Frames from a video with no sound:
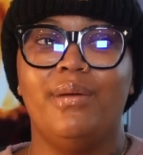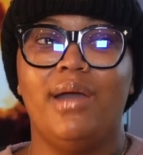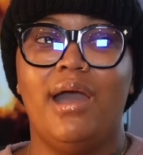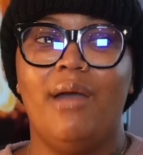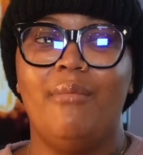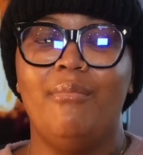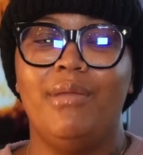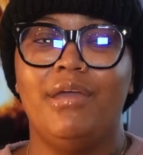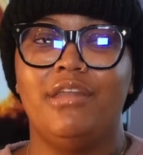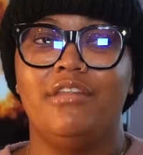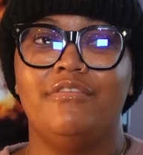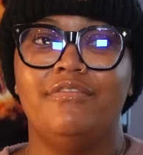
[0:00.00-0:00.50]

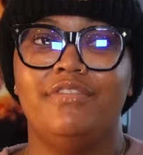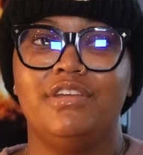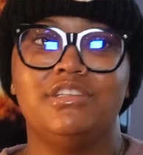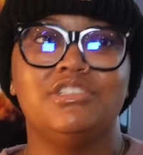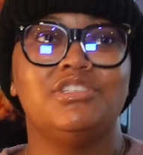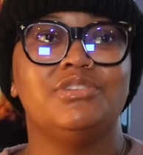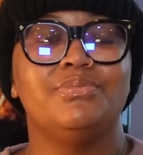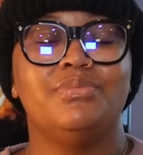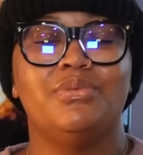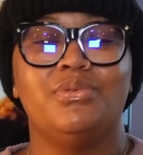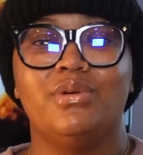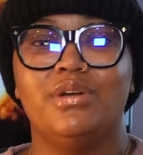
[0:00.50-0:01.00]
I made a
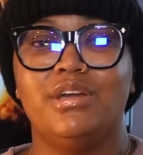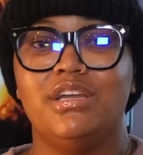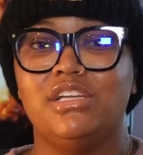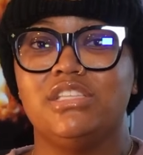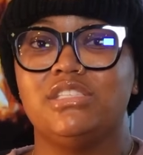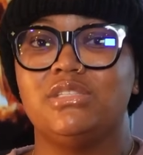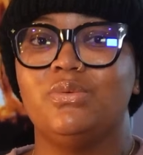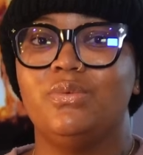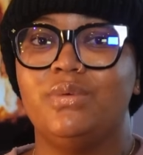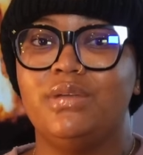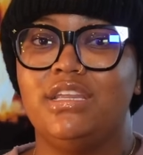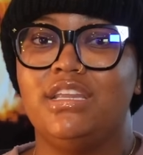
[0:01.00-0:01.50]
vision board in
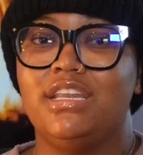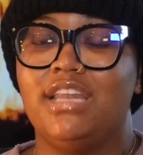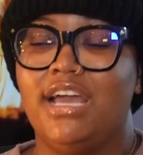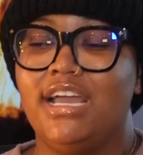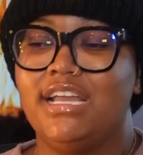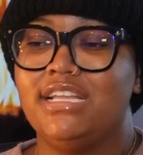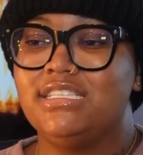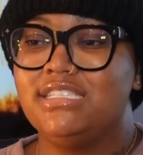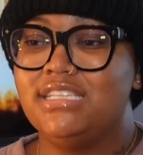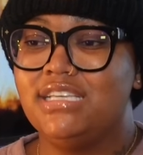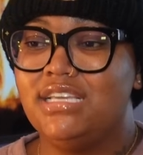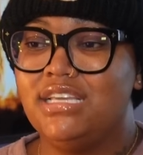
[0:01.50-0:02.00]

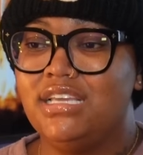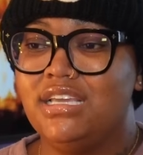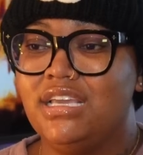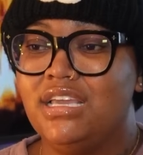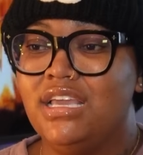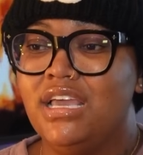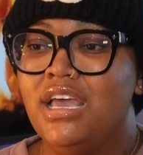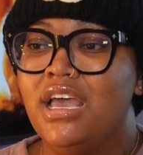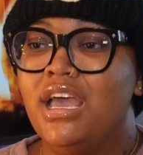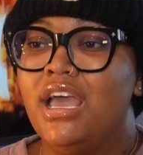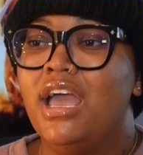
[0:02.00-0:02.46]
2019,